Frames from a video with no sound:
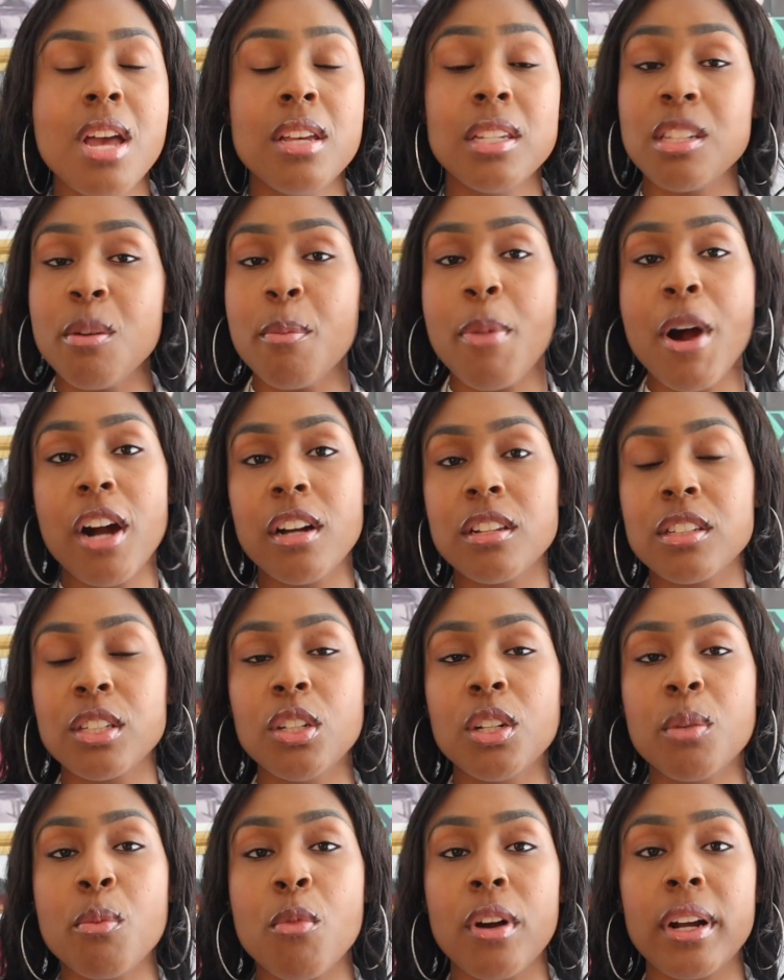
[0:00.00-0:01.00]
Some parts
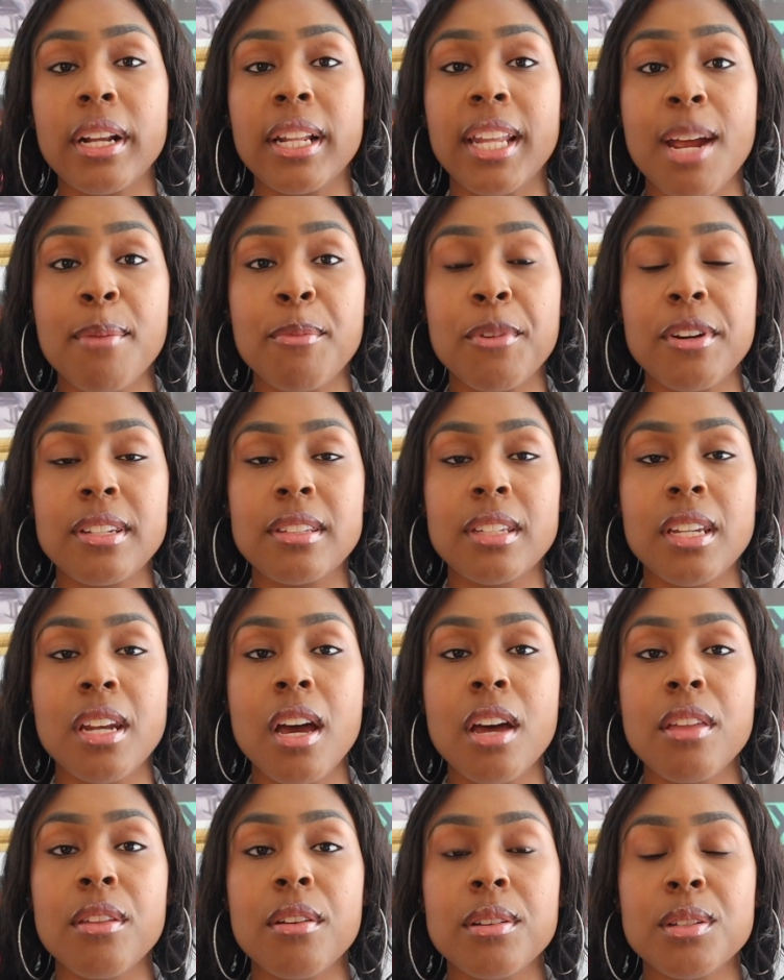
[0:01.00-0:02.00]
look more glamorous than
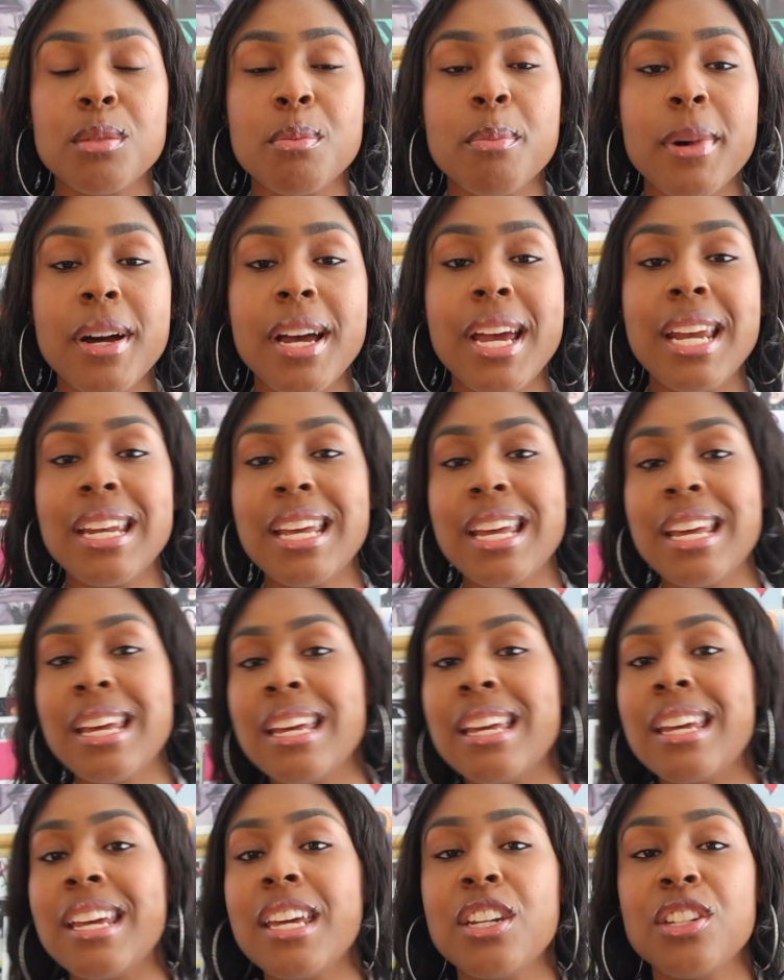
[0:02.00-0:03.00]
others, but
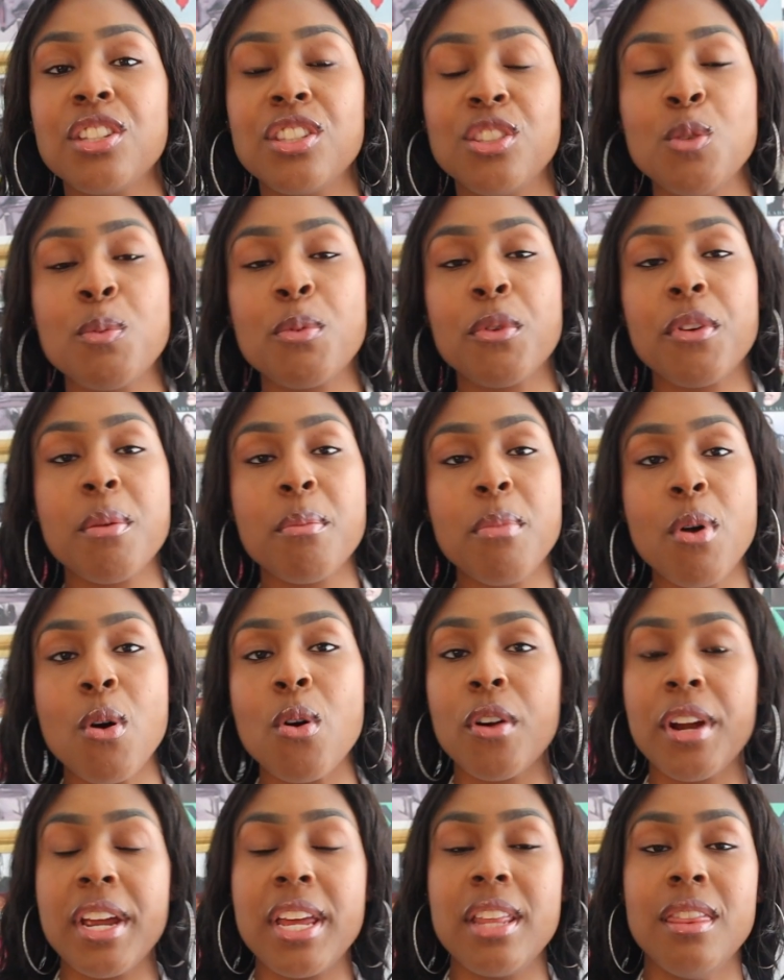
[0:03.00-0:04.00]
it is super
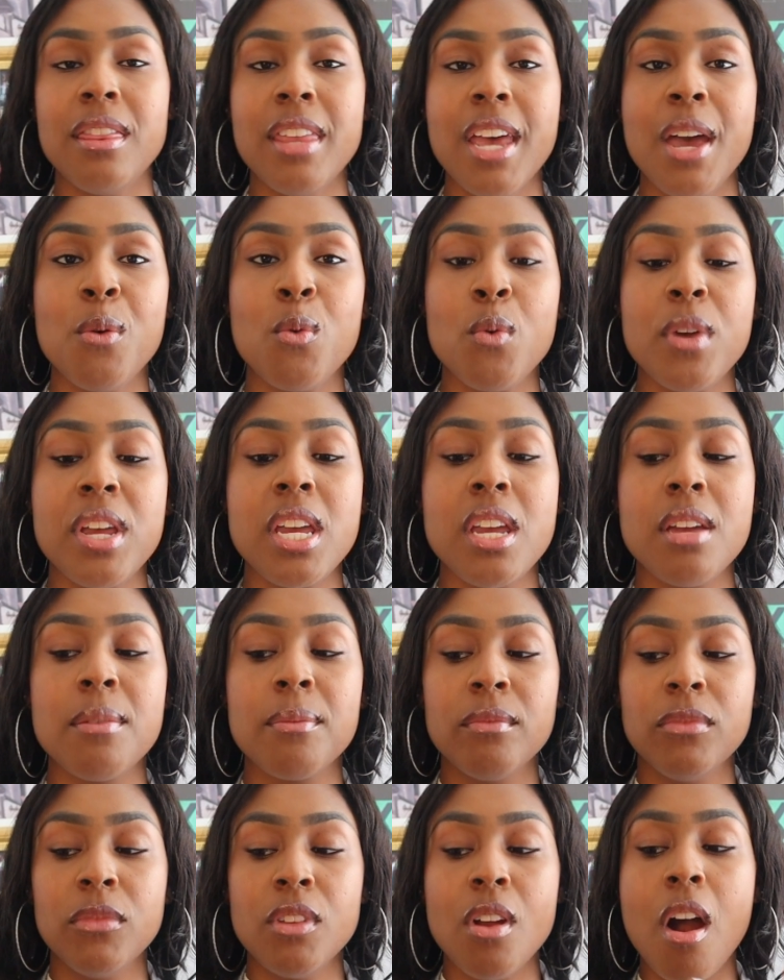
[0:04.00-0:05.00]
important that
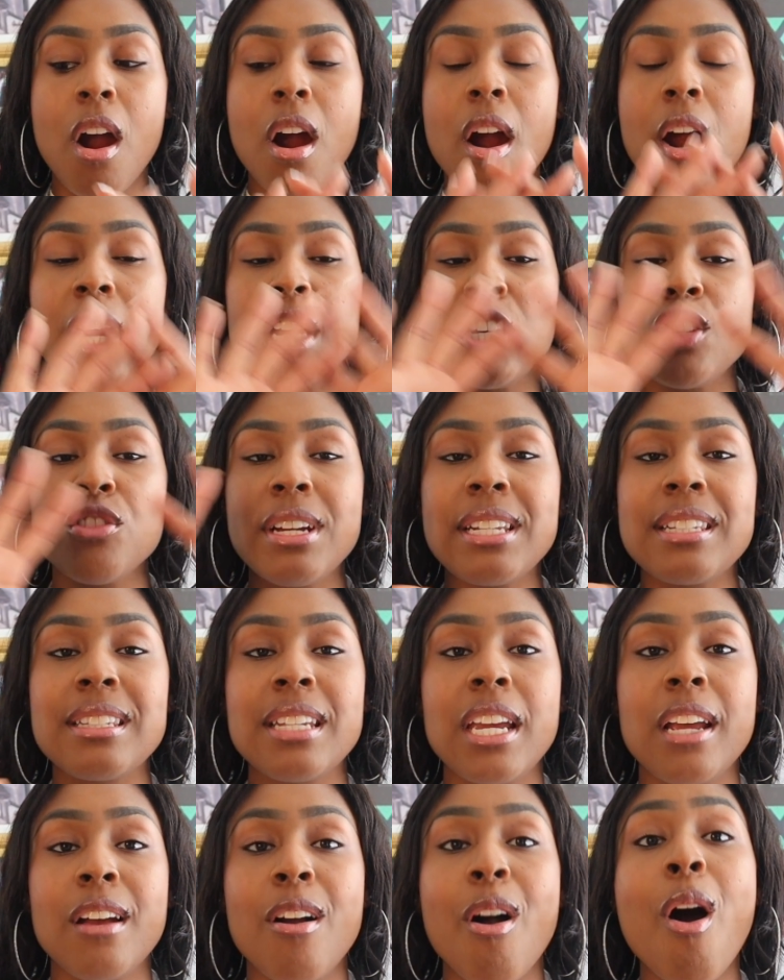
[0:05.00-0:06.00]
we are
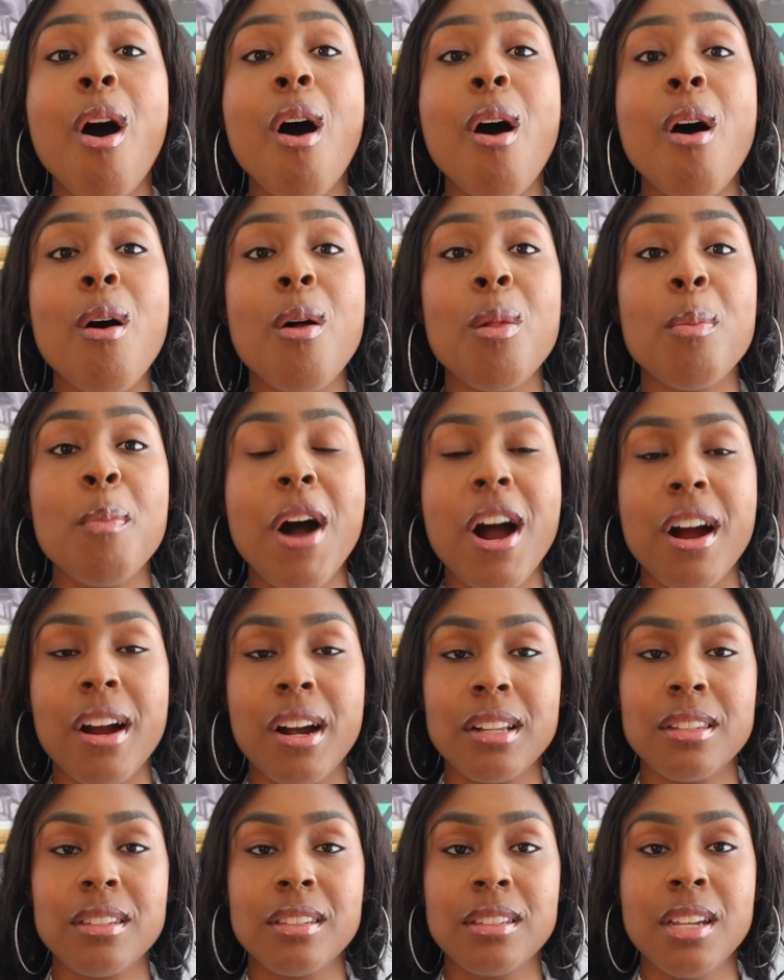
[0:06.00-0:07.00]
addressing all
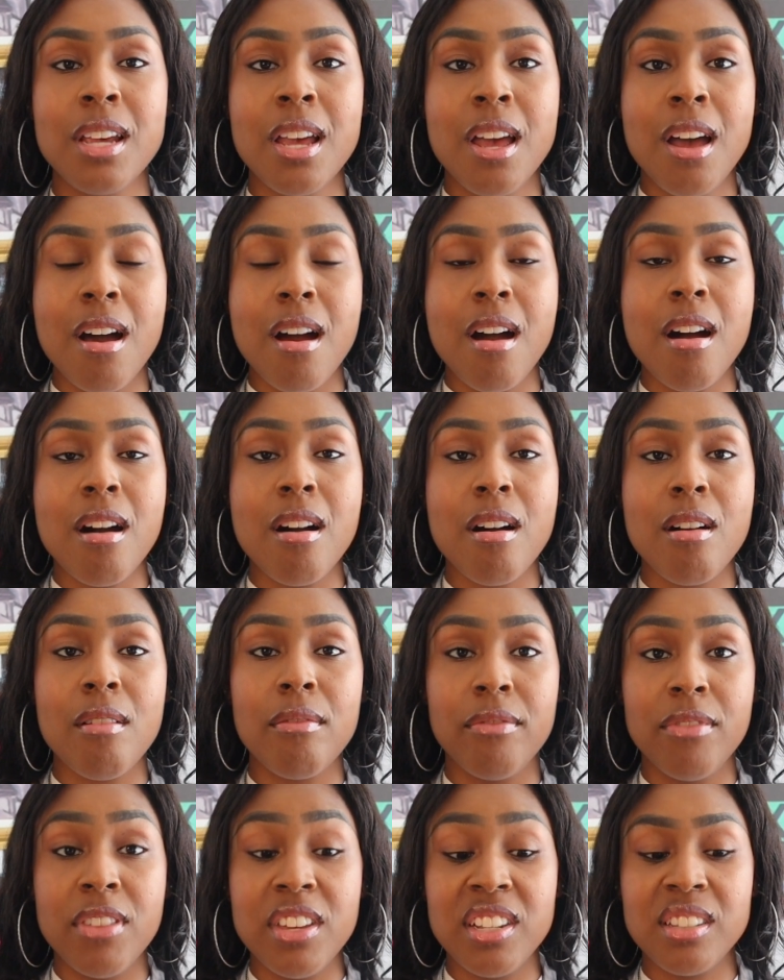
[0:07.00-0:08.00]
parts
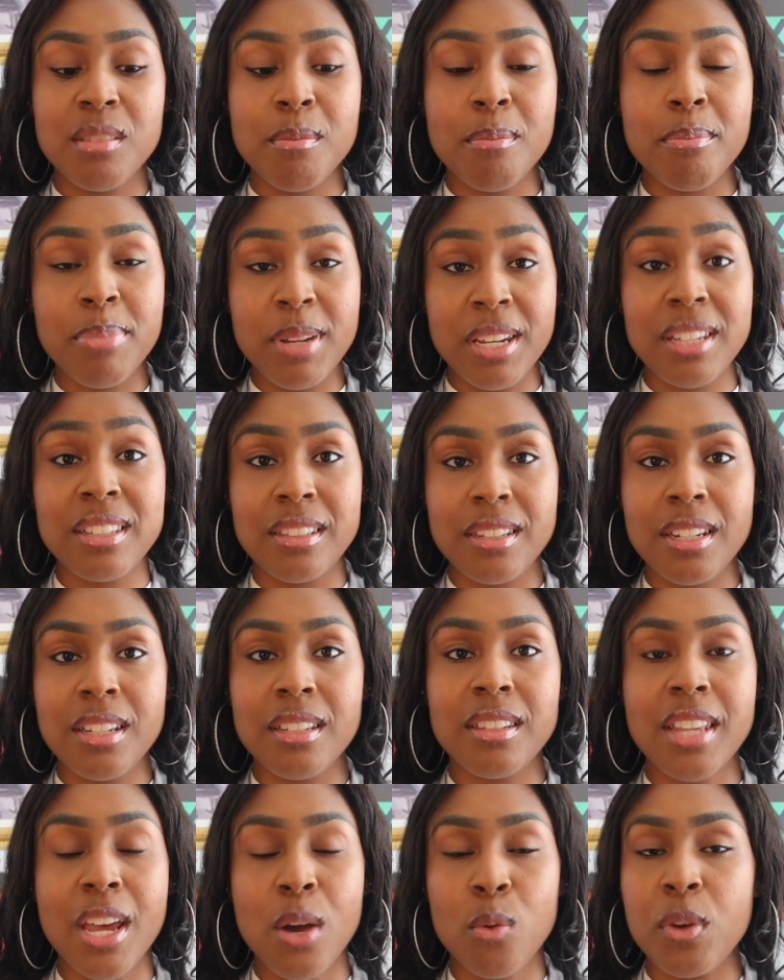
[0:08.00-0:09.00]
of this
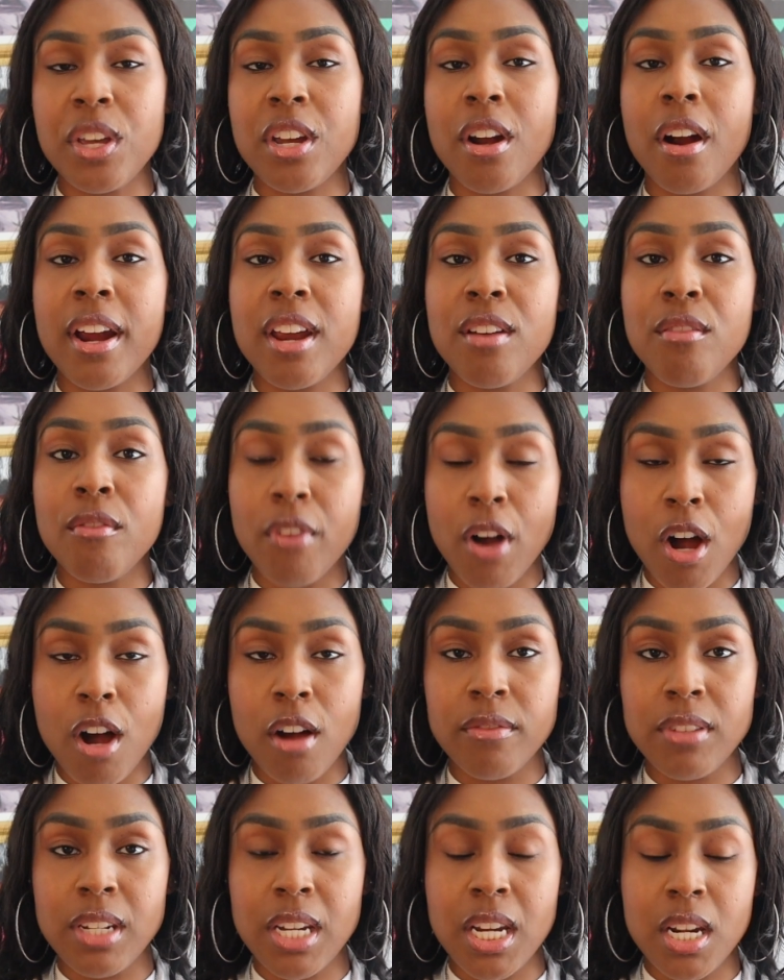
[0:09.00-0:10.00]
business that we are
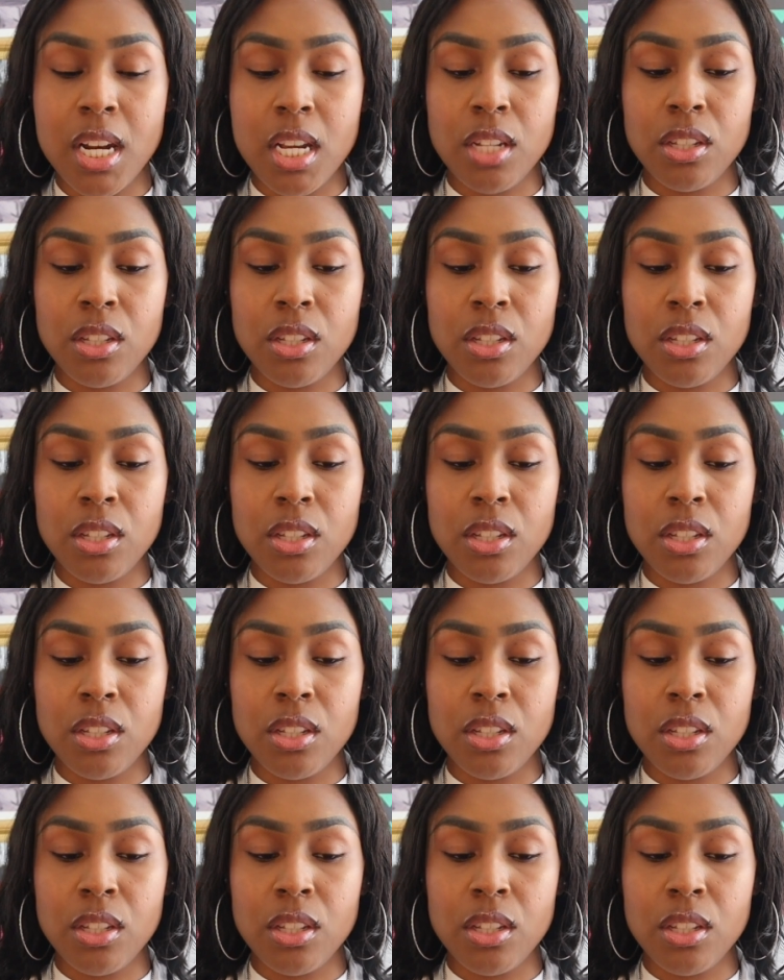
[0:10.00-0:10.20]
involved in.